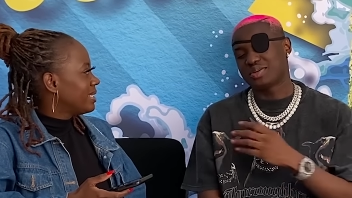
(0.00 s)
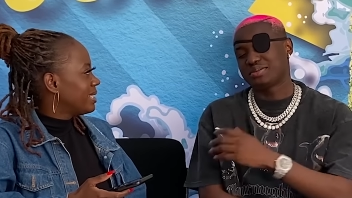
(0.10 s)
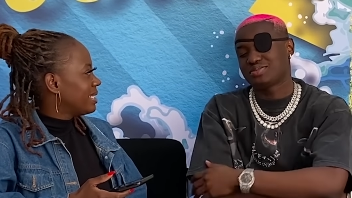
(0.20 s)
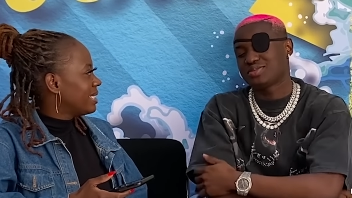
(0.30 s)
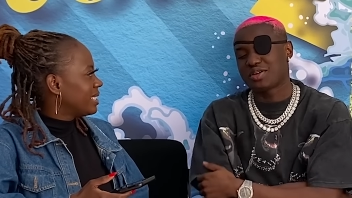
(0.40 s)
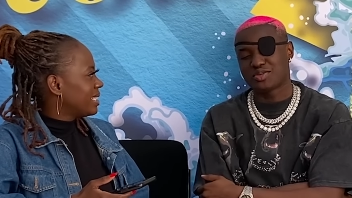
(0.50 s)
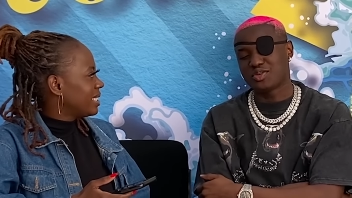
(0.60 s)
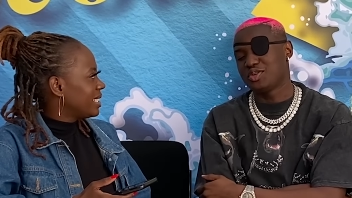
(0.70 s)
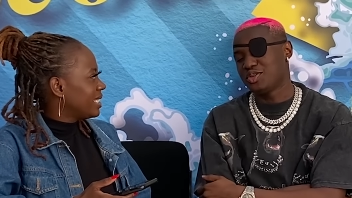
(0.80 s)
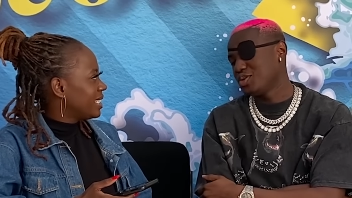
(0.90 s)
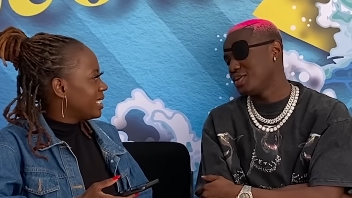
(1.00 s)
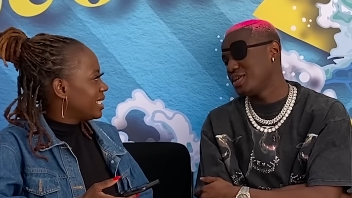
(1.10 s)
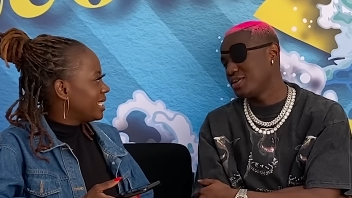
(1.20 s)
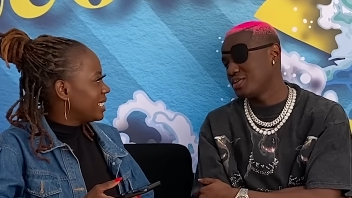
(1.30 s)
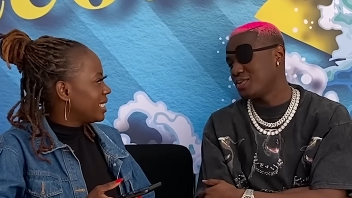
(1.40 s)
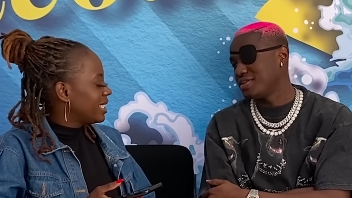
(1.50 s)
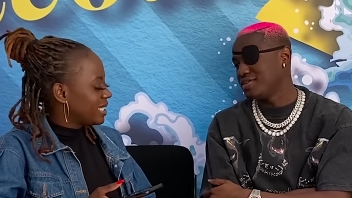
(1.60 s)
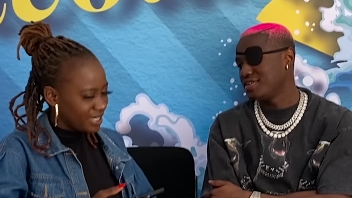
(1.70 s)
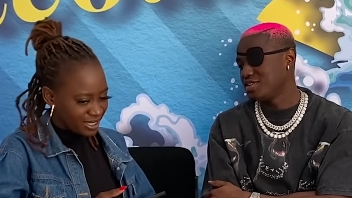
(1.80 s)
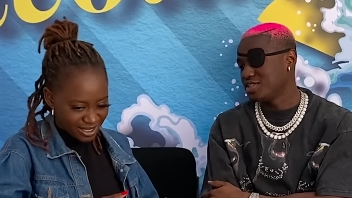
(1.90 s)
Speaker 1: all. Do you, Do you know any other
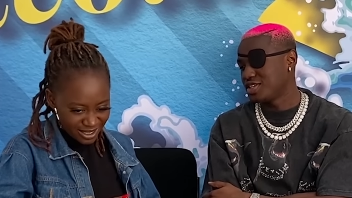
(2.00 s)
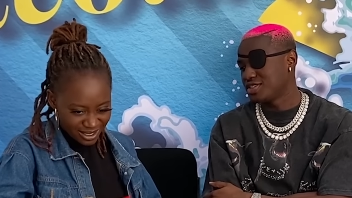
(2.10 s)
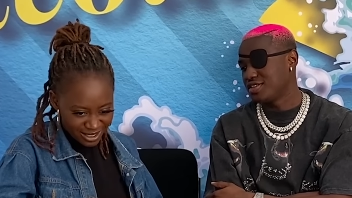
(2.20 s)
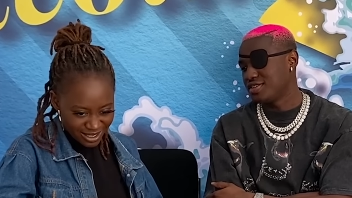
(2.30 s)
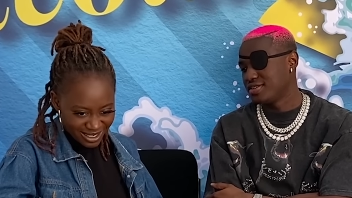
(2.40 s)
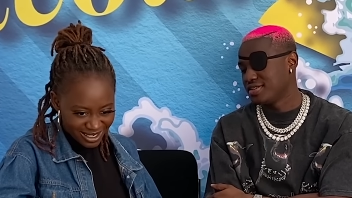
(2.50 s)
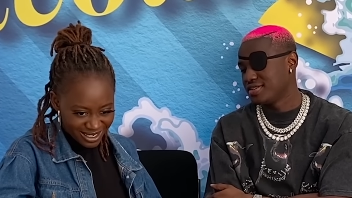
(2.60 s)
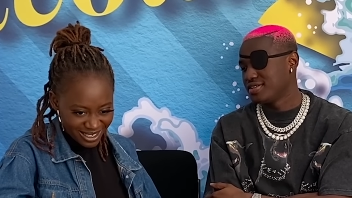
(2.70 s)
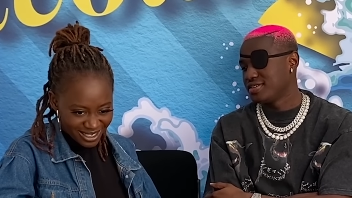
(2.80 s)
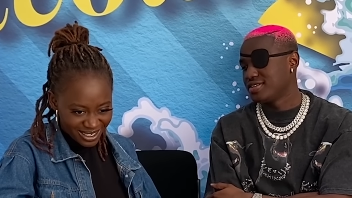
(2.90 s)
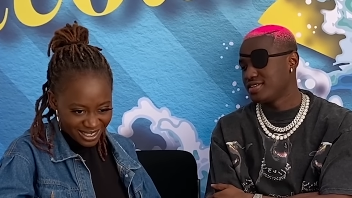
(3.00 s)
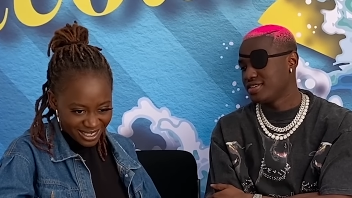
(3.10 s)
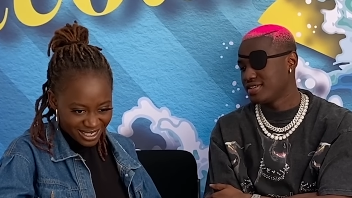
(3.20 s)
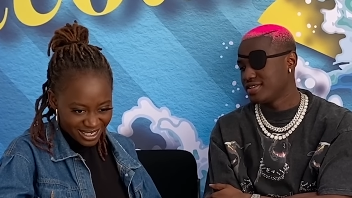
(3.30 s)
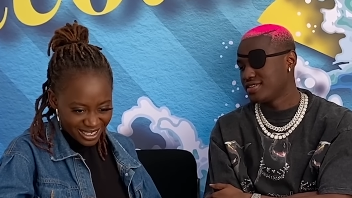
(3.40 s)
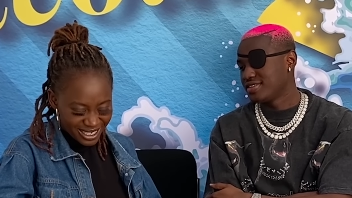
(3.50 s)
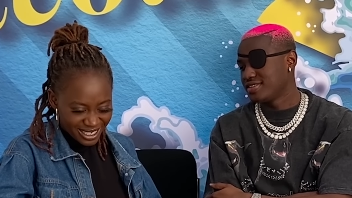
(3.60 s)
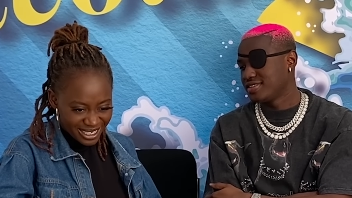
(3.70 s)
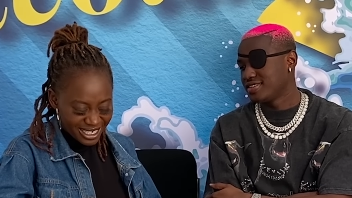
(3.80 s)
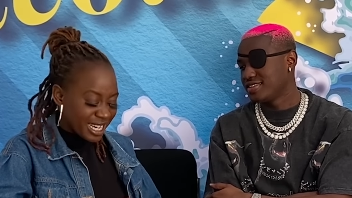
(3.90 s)
one? You're a church girl.
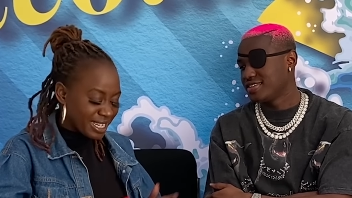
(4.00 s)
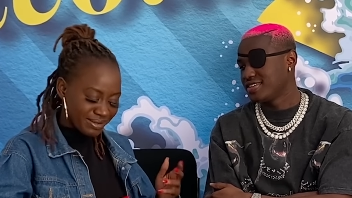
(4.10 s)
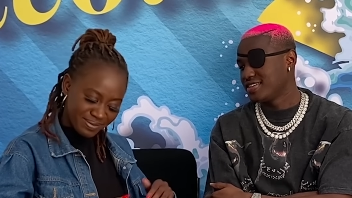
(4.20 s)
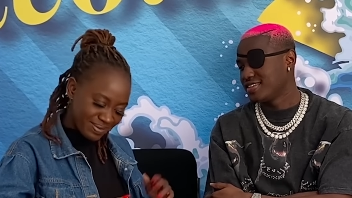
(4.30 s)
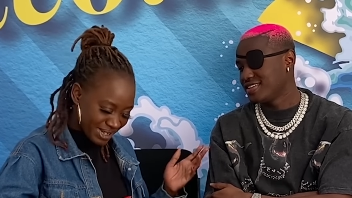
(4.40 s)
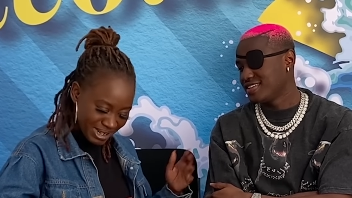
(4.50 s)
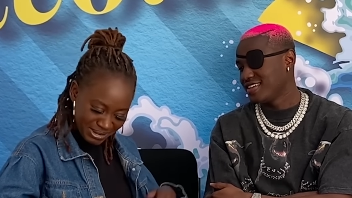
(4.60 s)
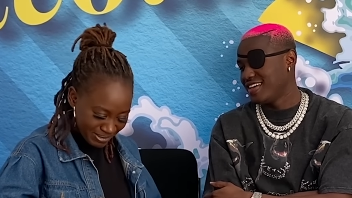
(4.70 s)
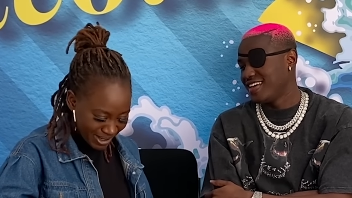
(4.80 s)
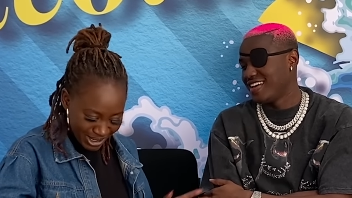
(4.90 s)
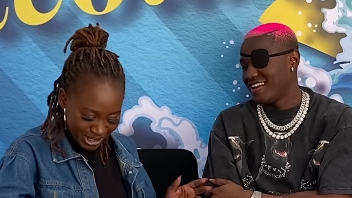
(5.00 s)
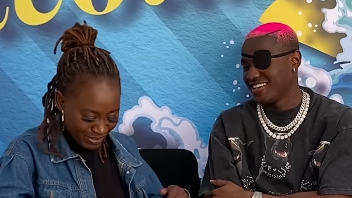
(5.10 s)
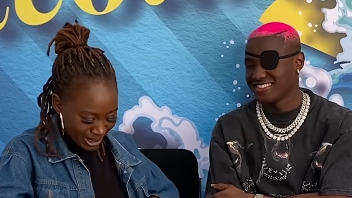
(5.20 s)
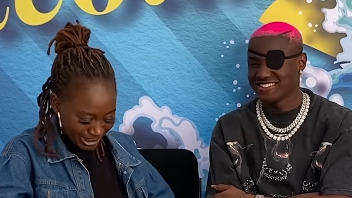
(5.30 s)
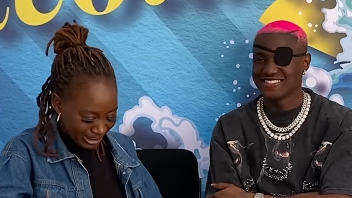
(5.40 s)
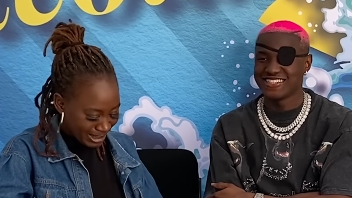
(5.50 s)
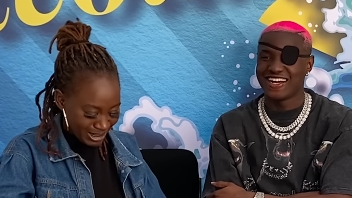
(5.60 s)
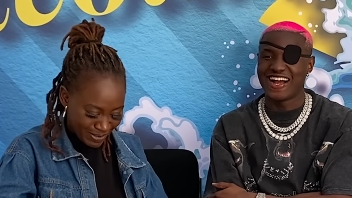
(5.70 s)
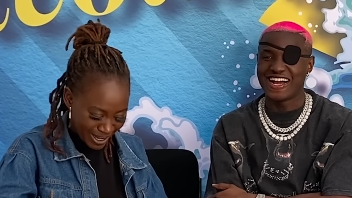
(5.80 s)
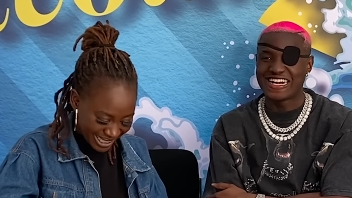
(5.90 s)
Speaker 2: No, no, I'll let it pass. I'll
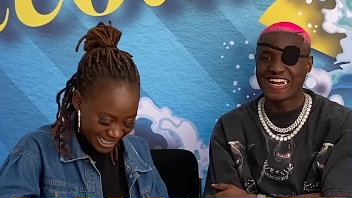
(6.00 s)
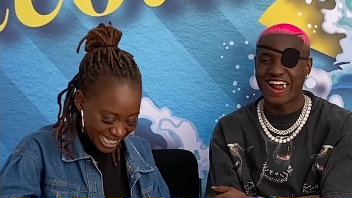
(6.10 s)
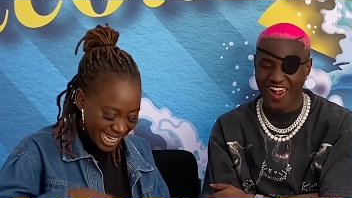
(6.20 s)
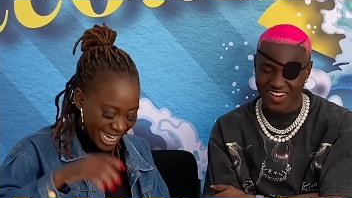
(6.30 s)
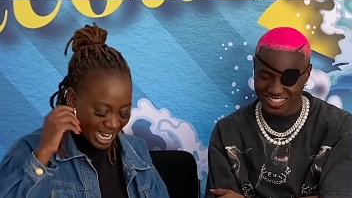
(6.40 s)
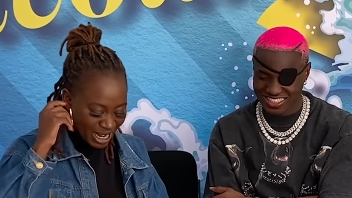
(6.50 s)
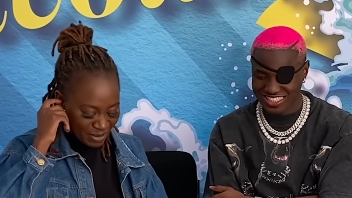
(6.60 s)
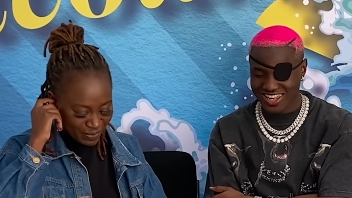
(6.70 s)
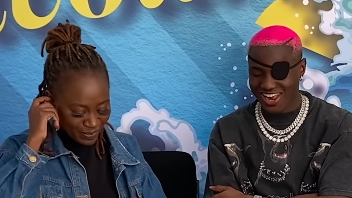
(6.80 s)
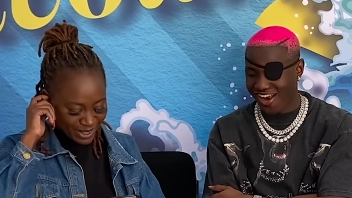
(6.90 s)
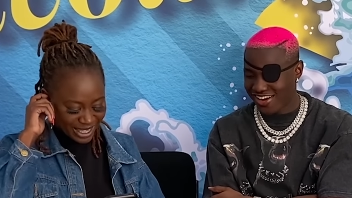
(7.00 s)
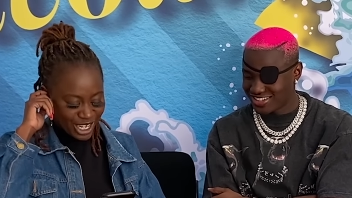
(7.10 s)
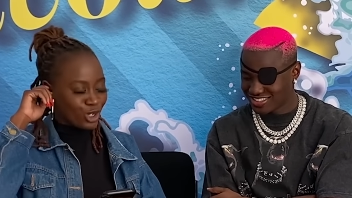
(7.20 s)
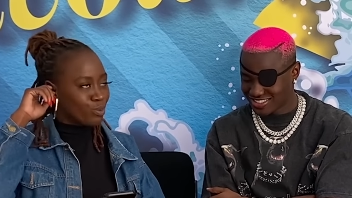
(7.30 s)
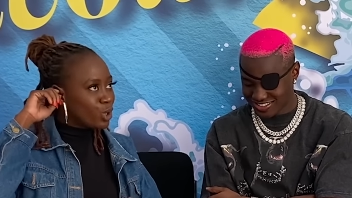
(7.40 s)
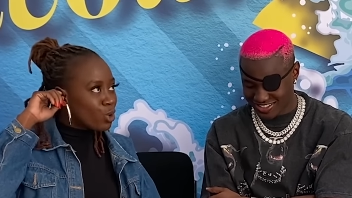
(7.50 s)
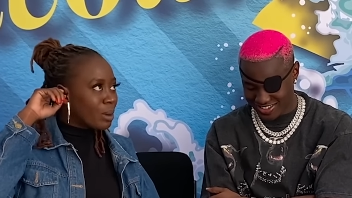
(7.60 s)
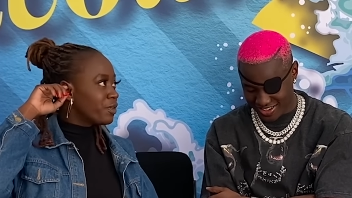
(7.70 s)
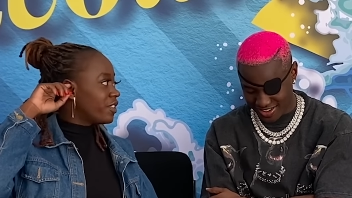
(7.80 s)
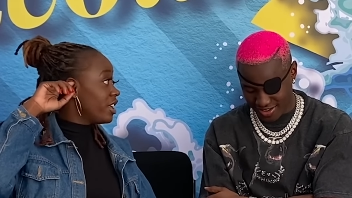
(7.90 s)
let it pass. Um, you blew
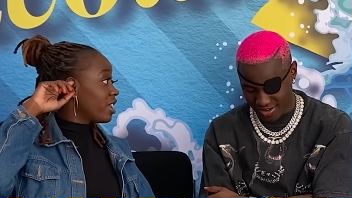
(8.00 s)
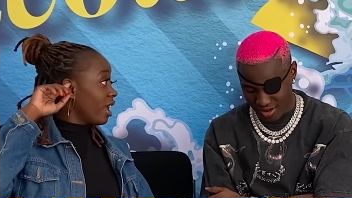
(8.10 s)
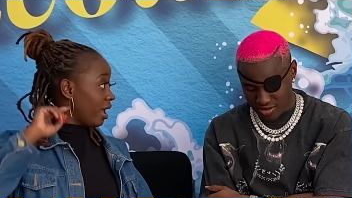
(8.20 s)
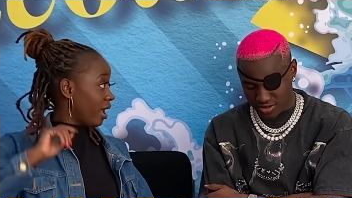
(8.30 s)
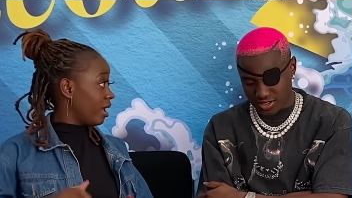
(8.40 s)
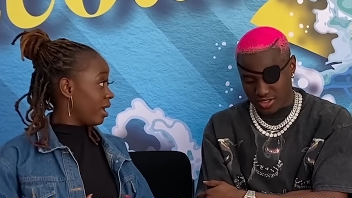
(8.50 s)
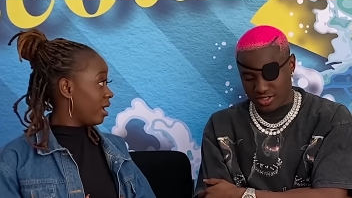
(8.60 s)
up within a year.